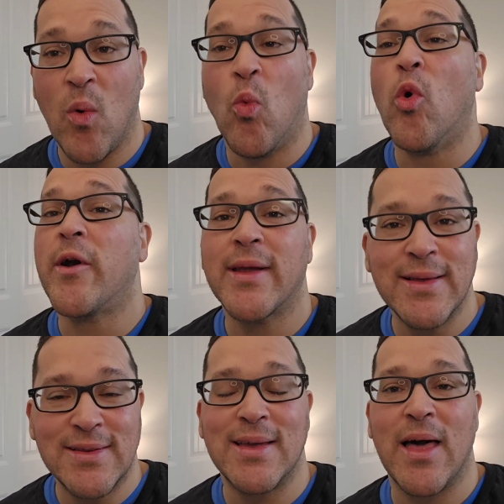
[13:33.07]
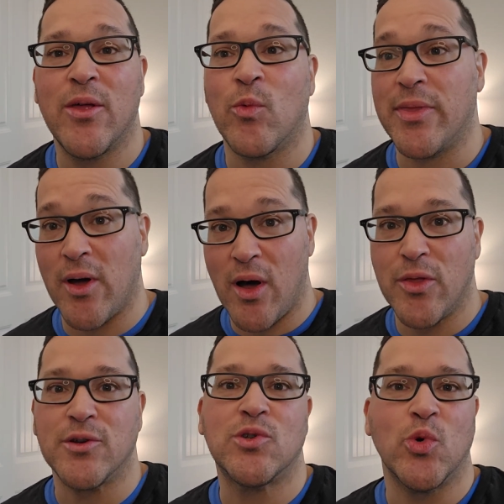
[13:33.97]
working together with
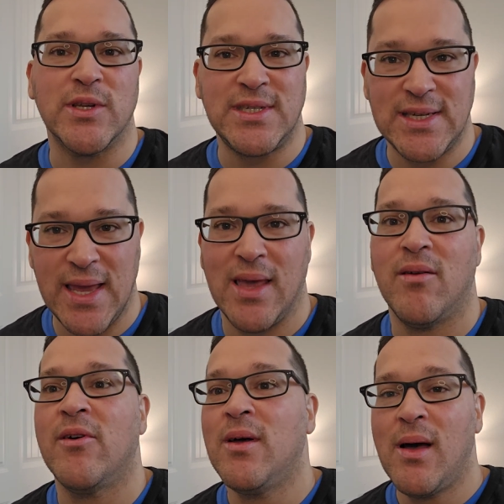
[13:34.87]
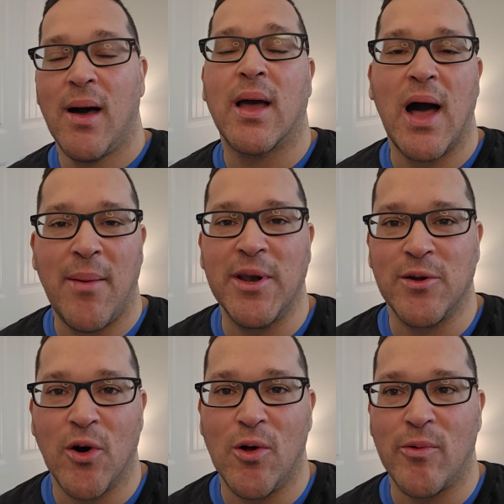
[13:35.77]
others to achieve a common
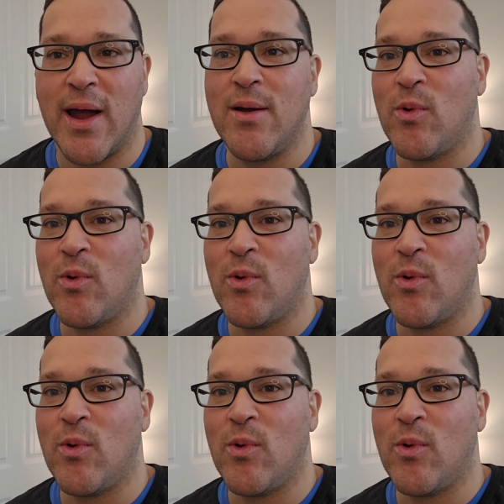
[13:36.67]
goal, right?